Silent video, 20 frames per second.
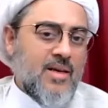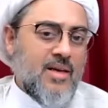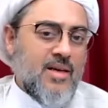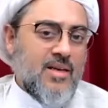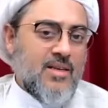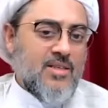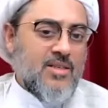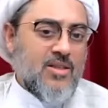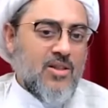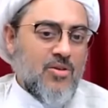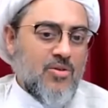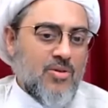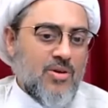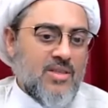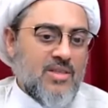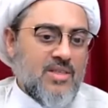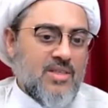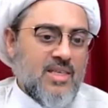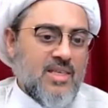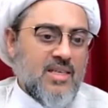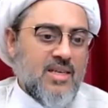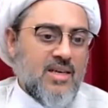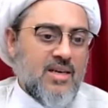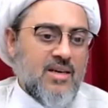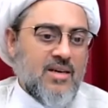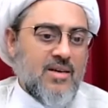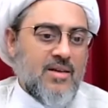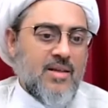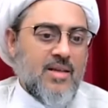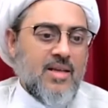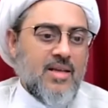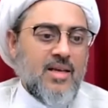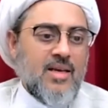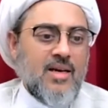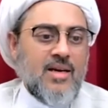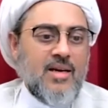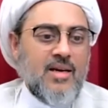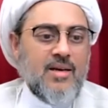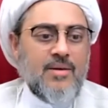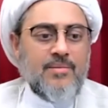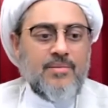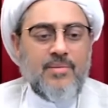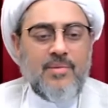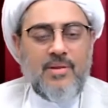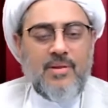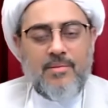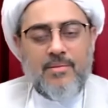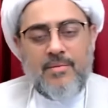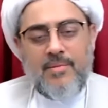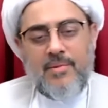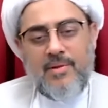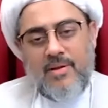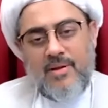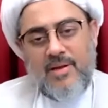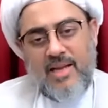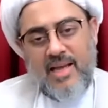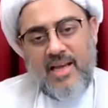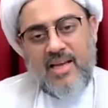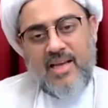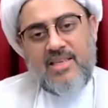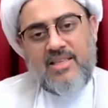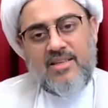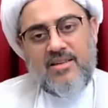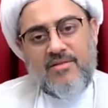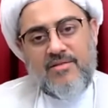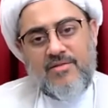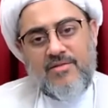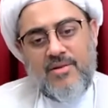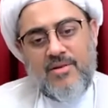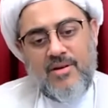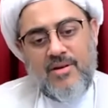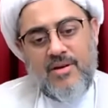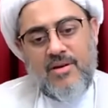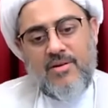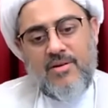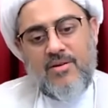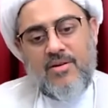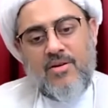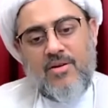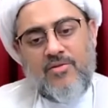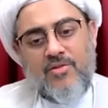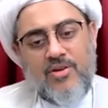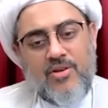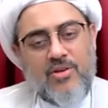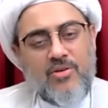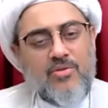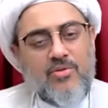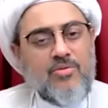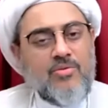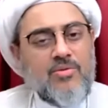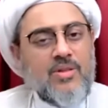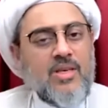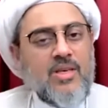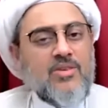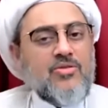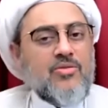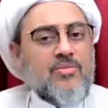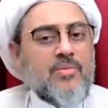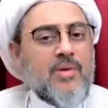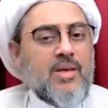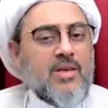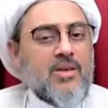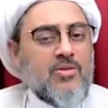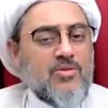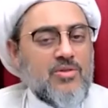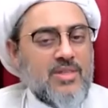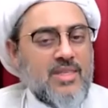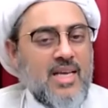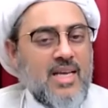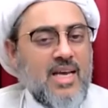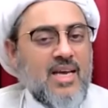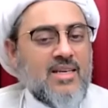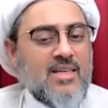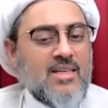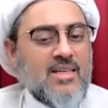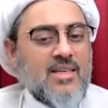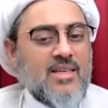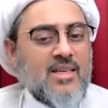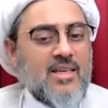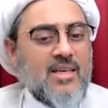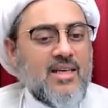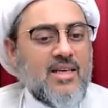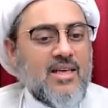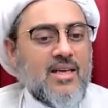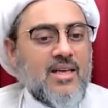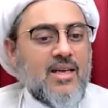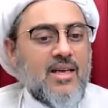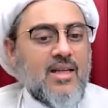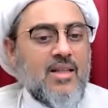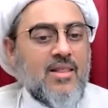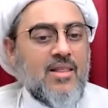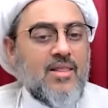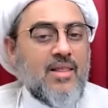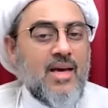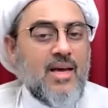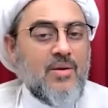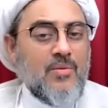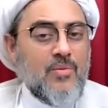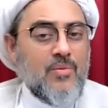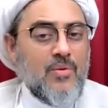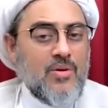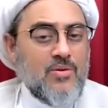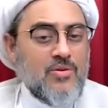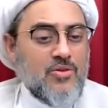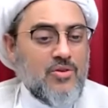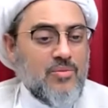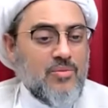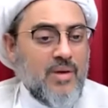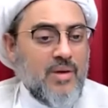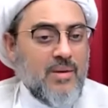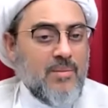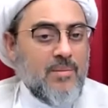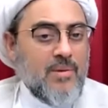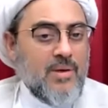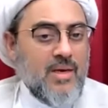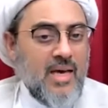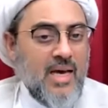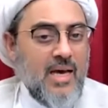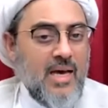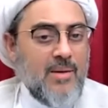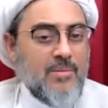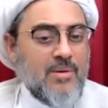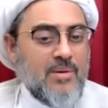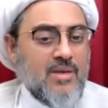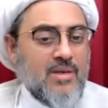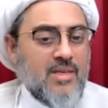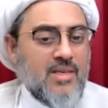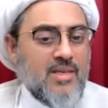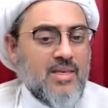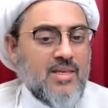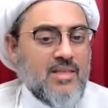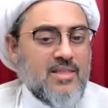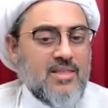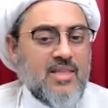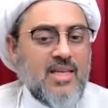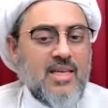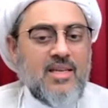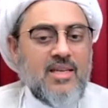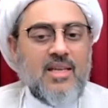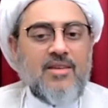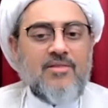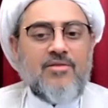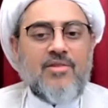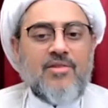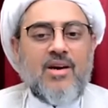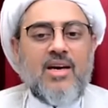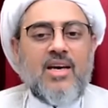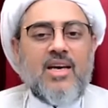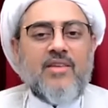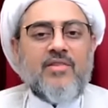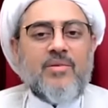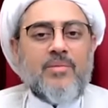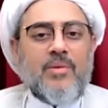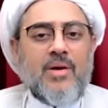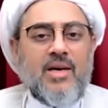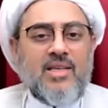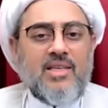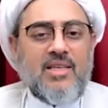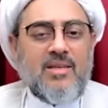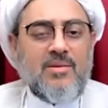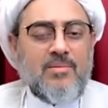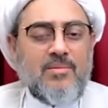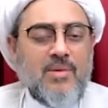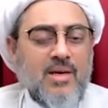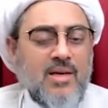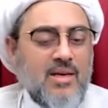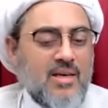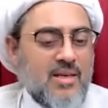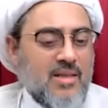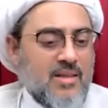slogans that are uh, negative for you, they should make you sad. That what should make me happy is that if I have abided by